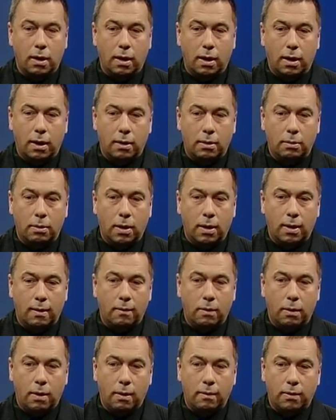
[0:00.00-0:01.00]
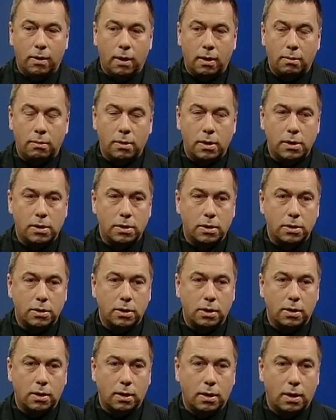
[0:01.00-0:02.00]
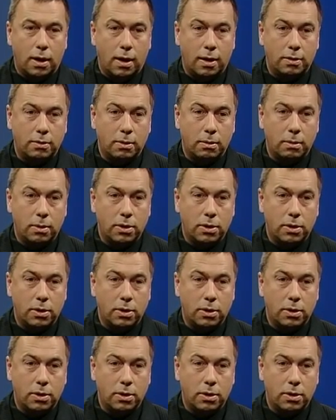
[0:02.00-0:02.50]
And whenever I've done research in the classroom,